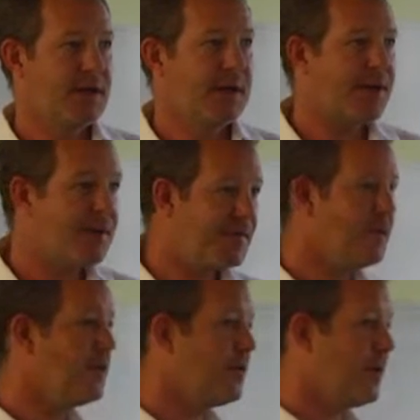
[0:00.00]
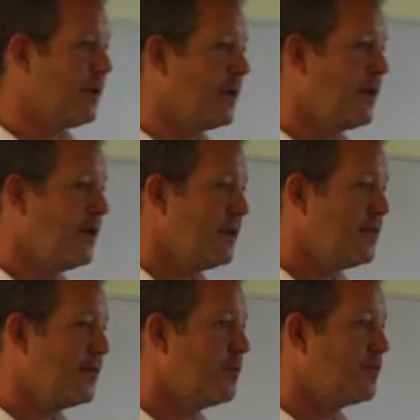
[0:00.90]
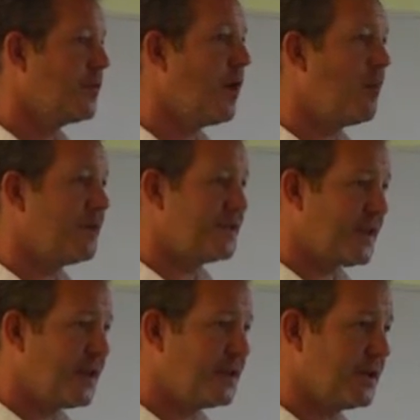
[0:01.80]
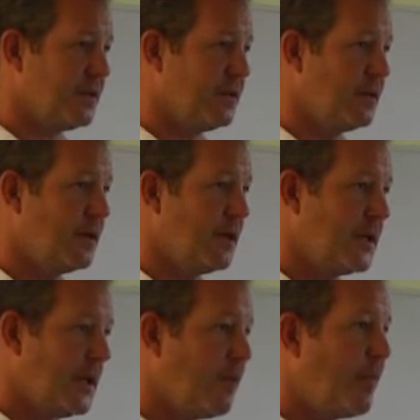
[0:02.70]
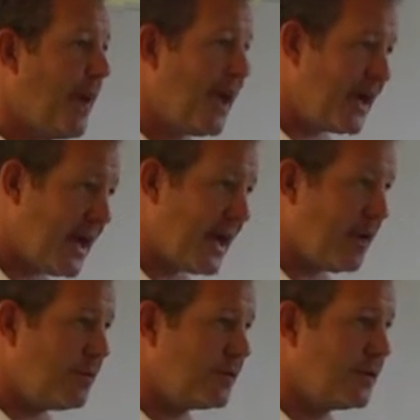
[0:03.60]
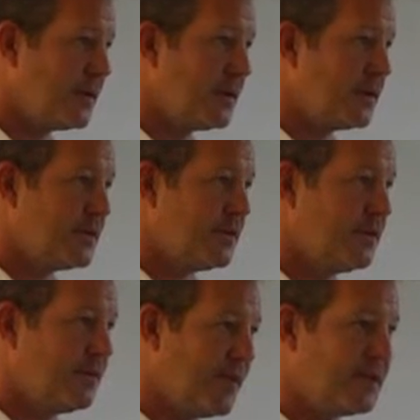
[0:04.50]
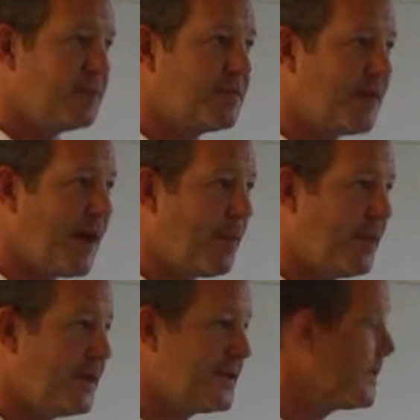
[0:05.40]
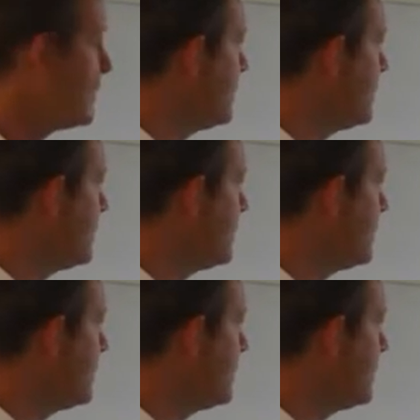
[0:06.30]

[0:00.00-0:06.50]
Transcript: Now, if you look at the forms of compensation that were paid out to victims' families,